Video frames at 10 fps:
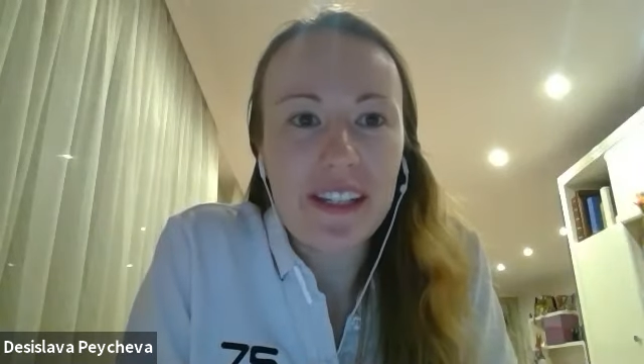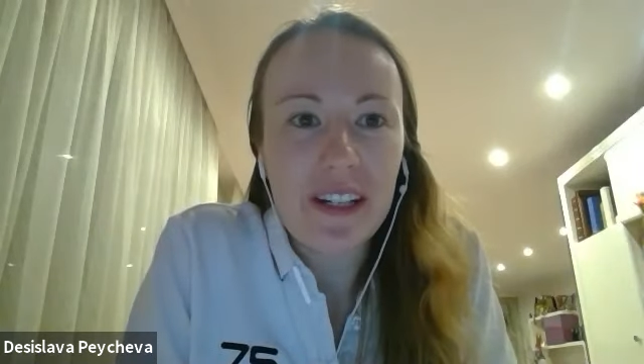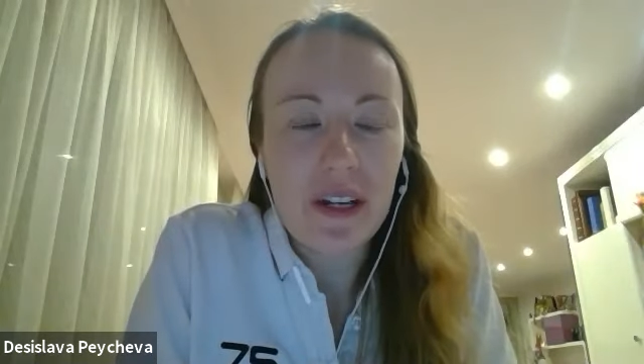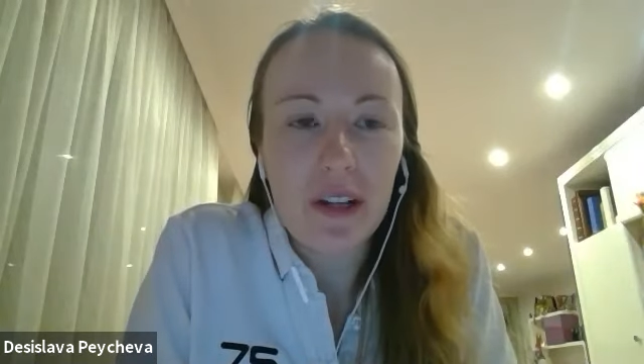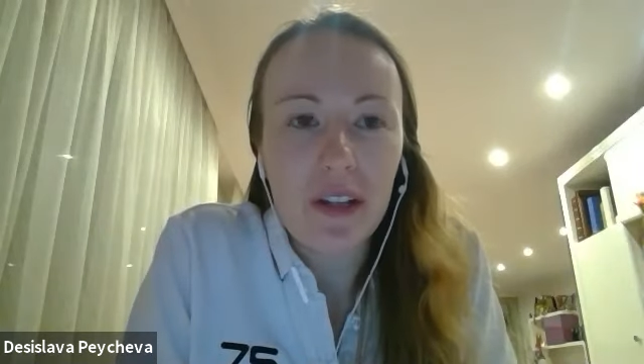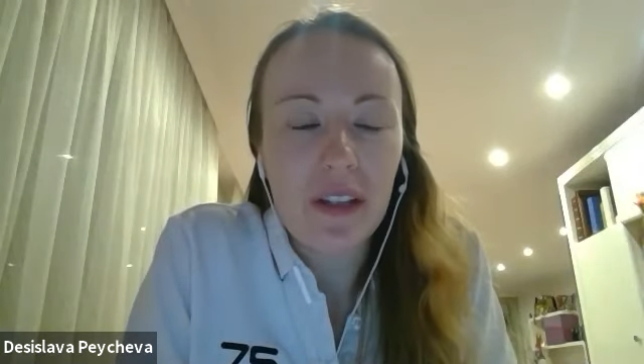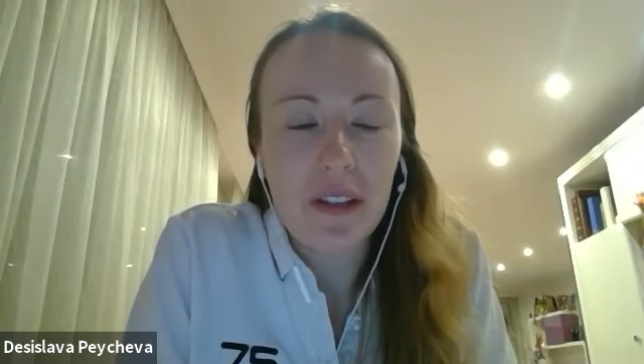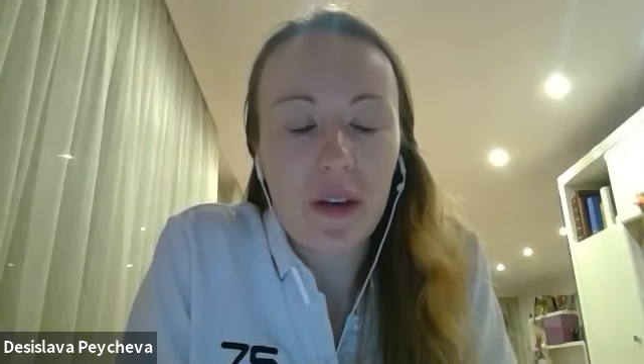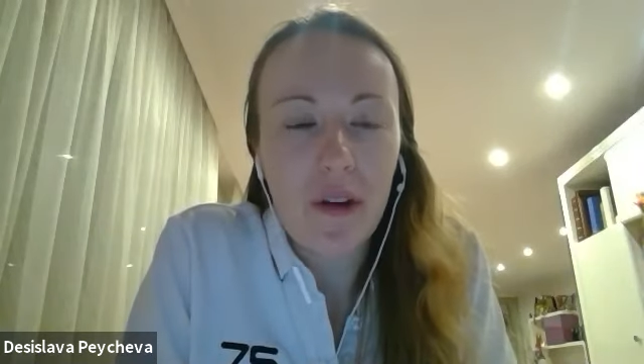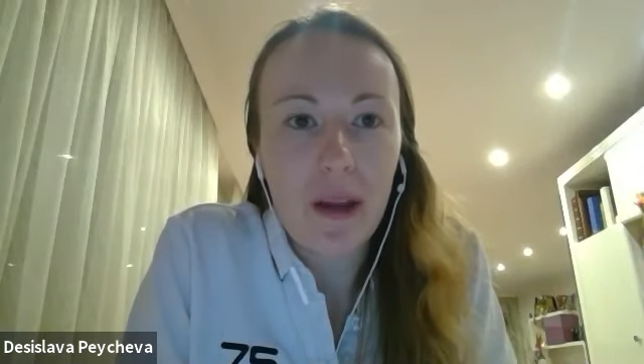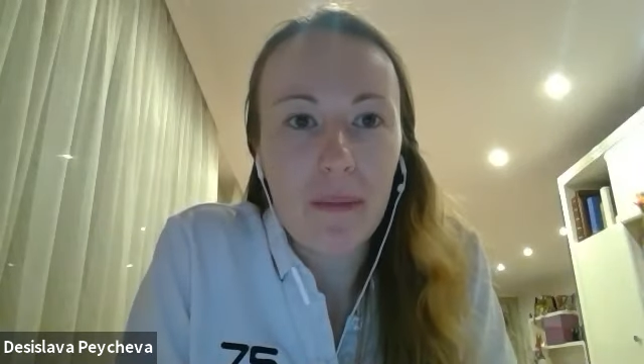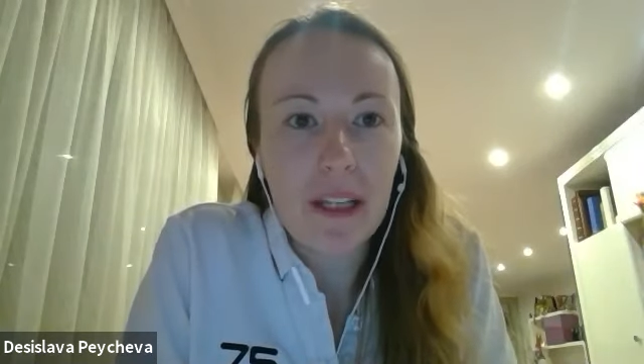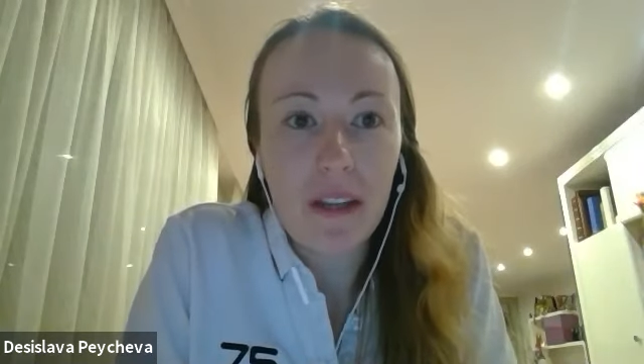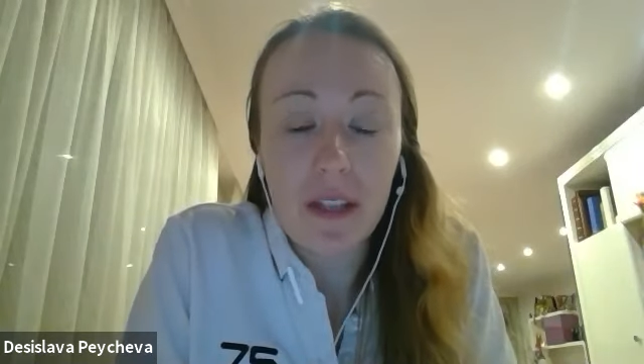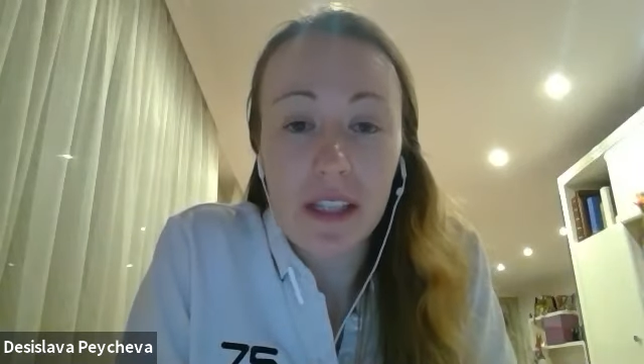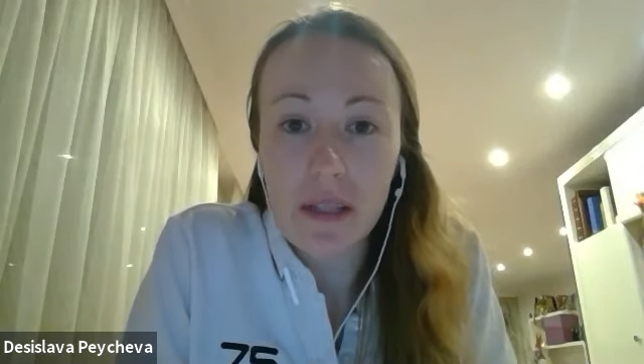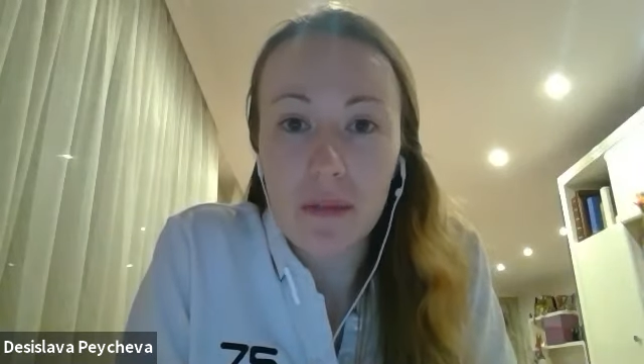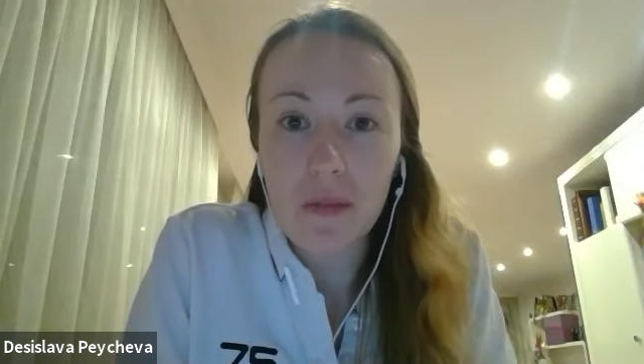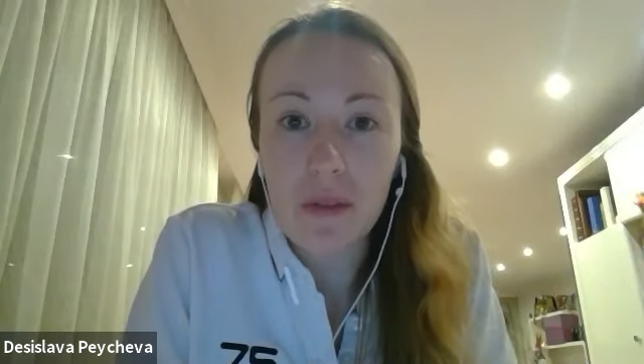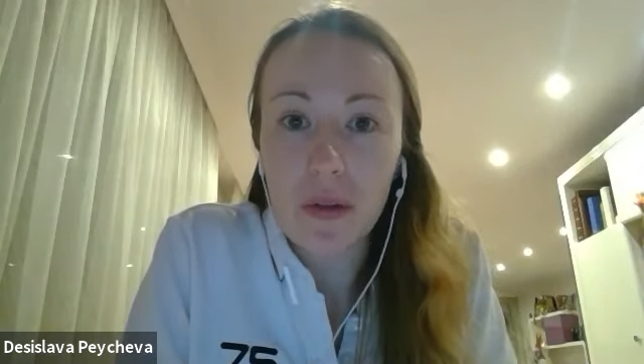you know, I believe that
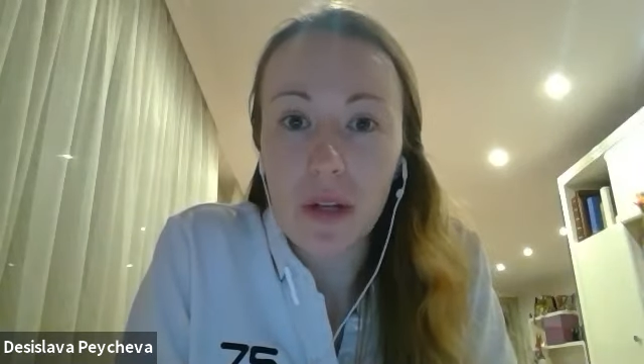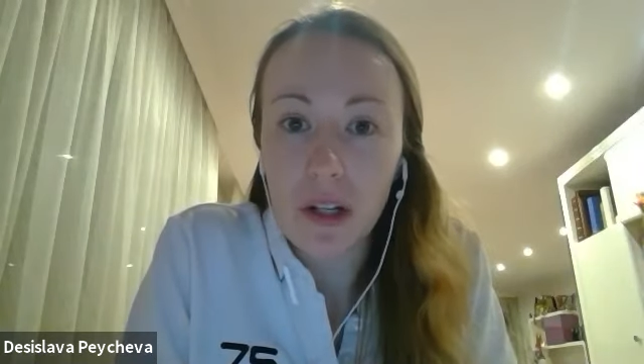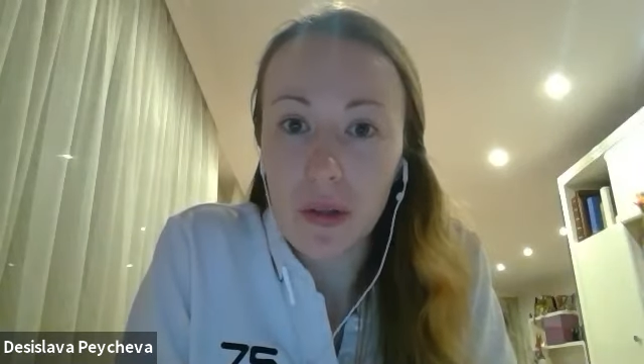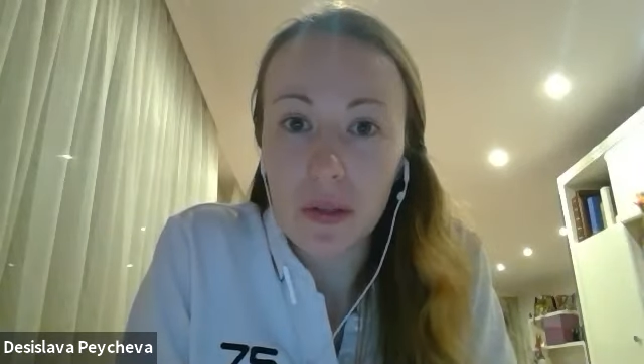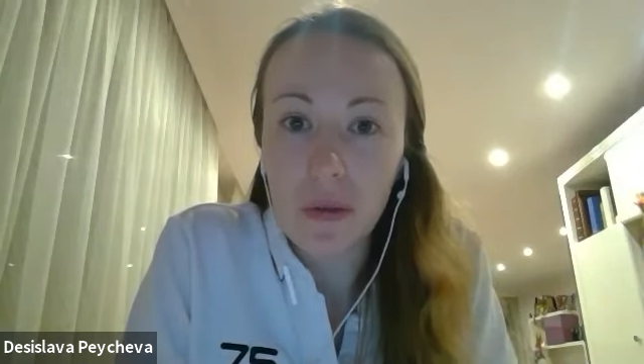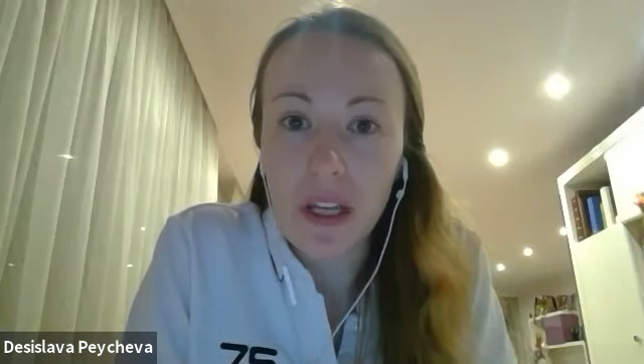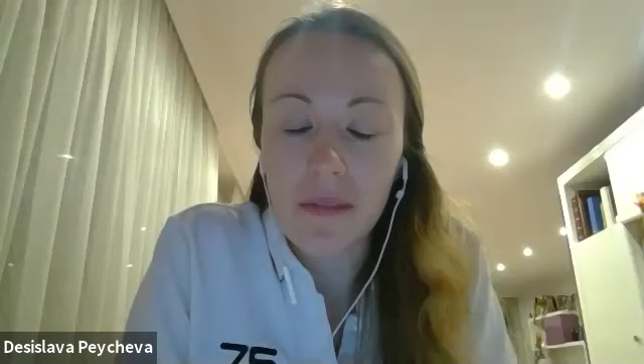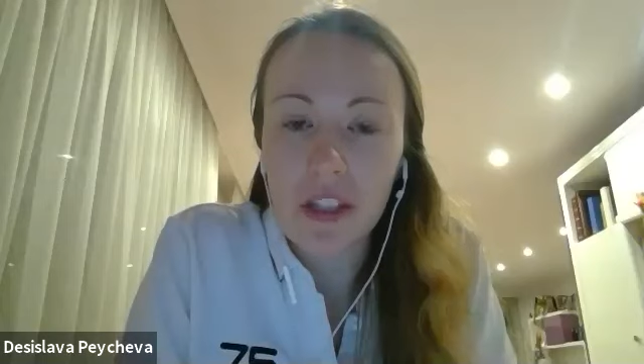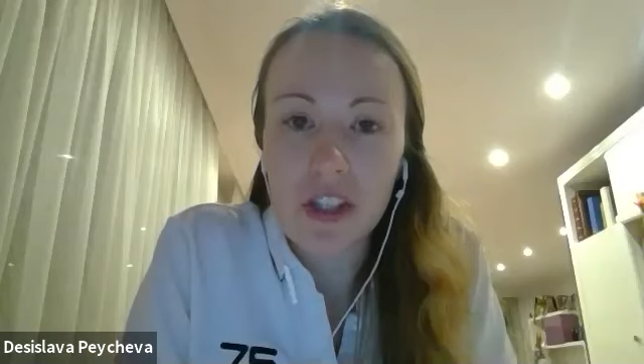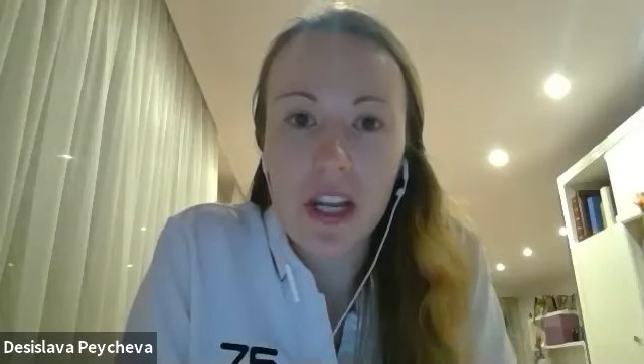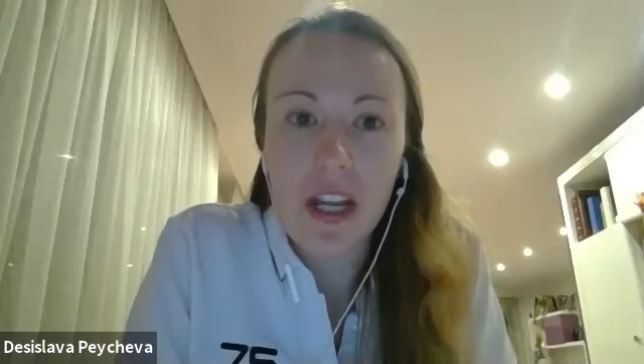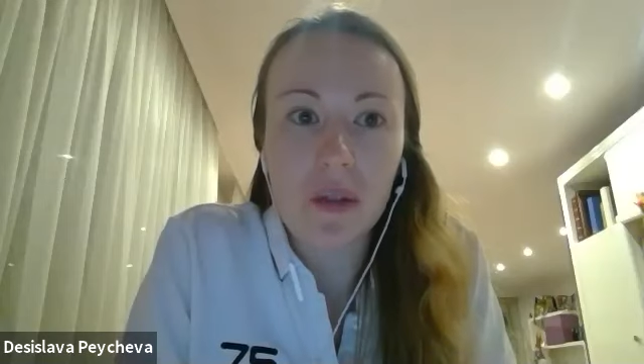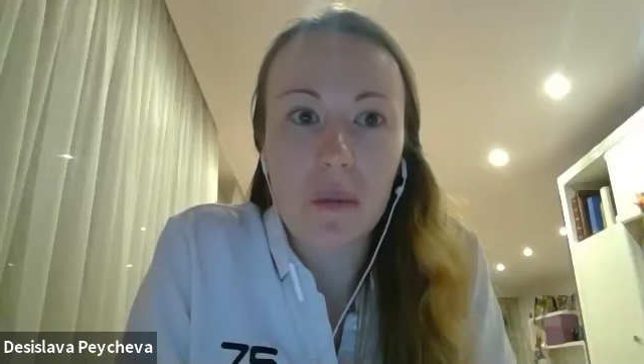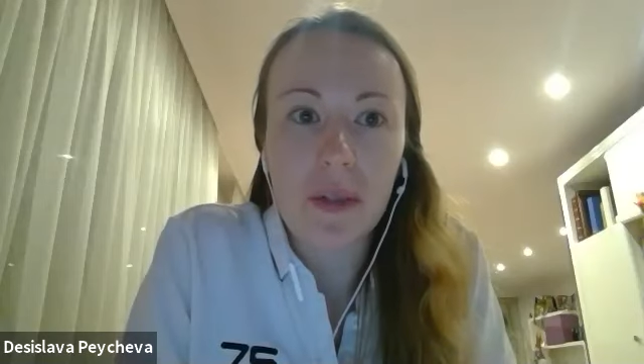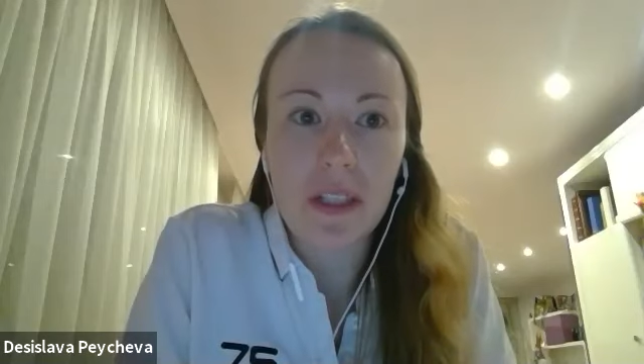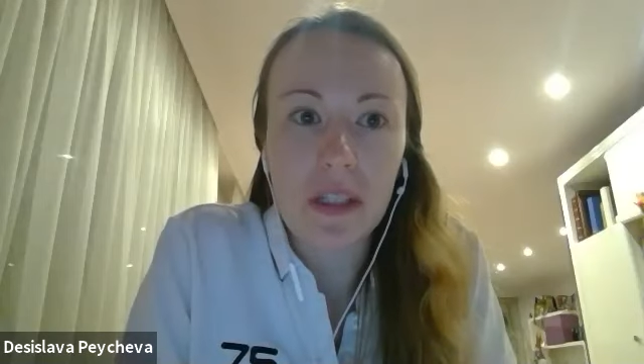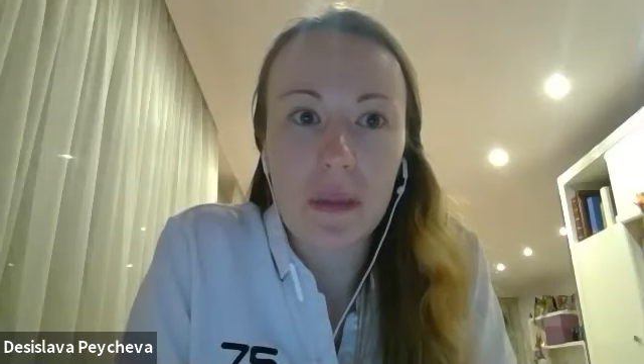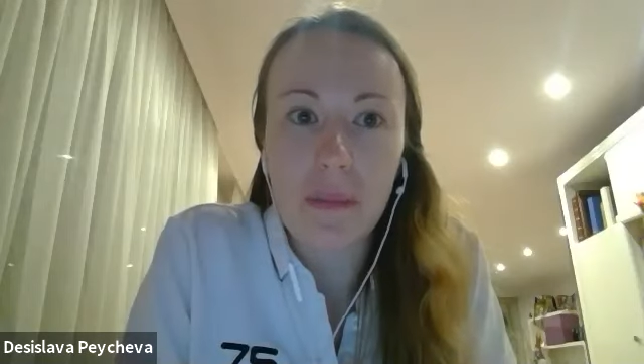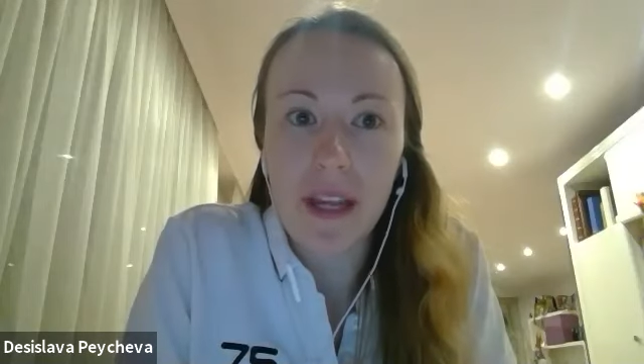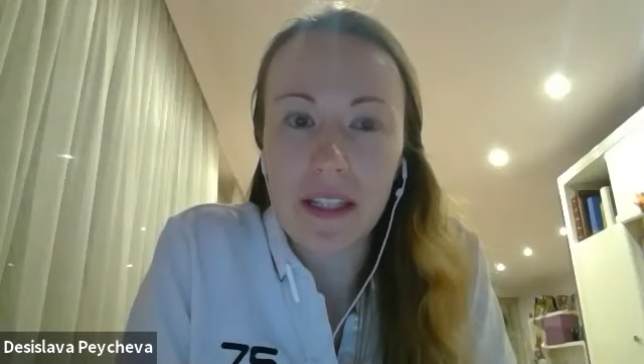some of you are going to have the chance to
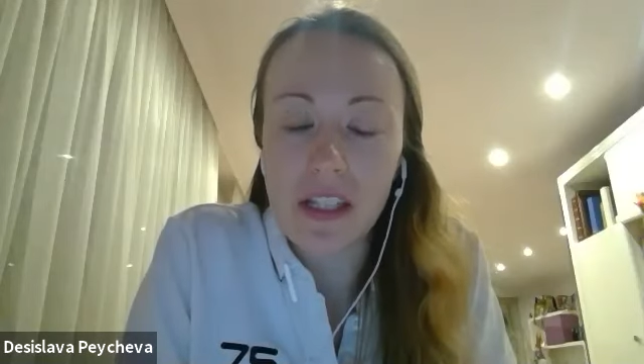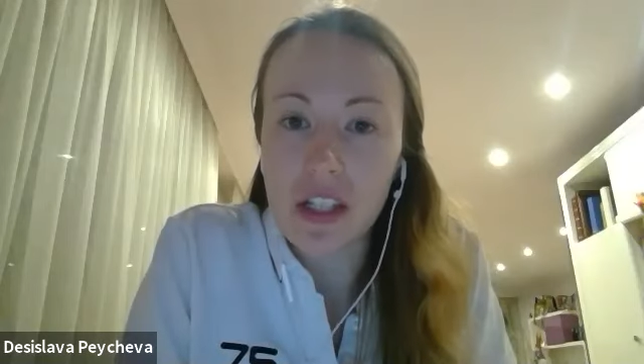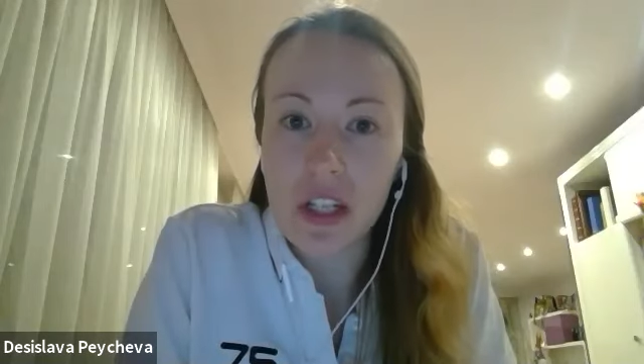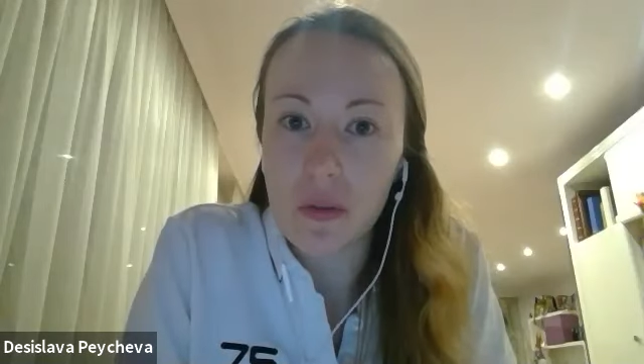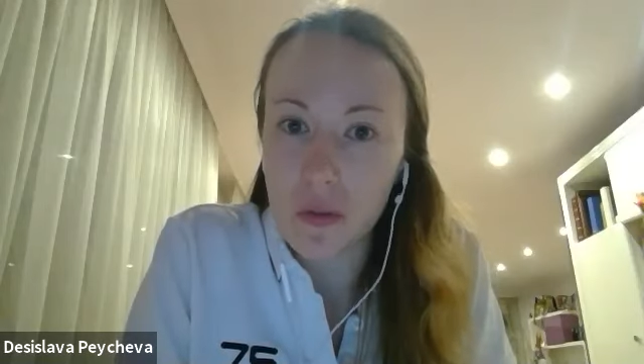participate this year.